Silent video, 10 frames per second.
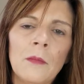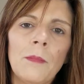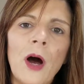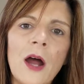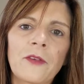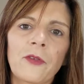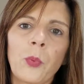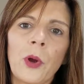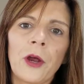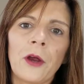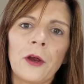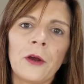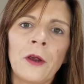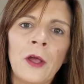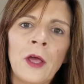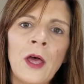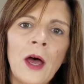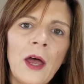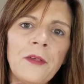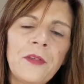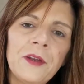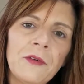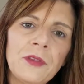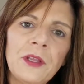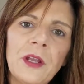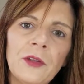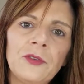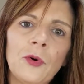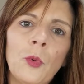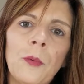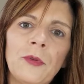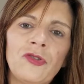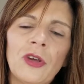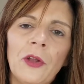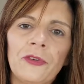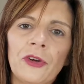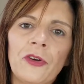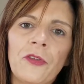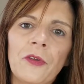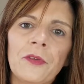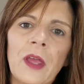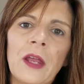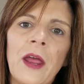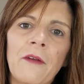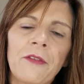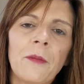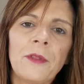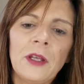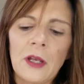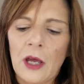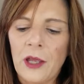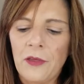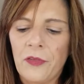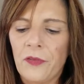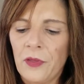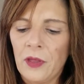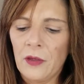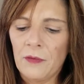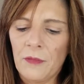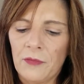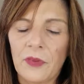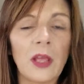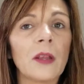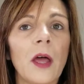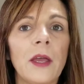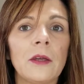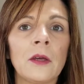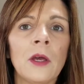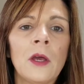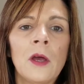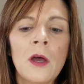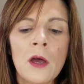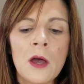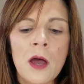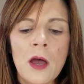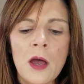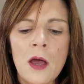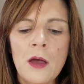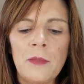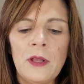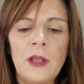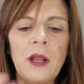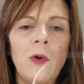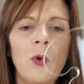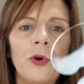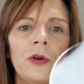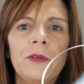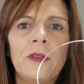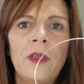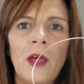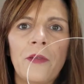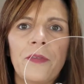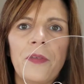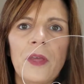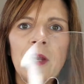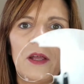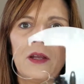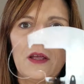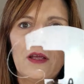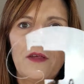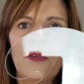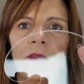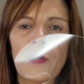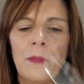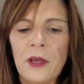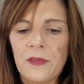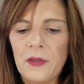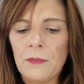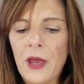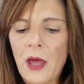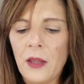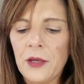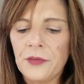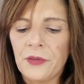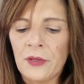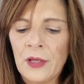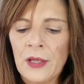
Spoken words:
box where I send everything down to a women's shelter so that they can have something nice if they'd like. And then I ordered this, and it is the mixing palette.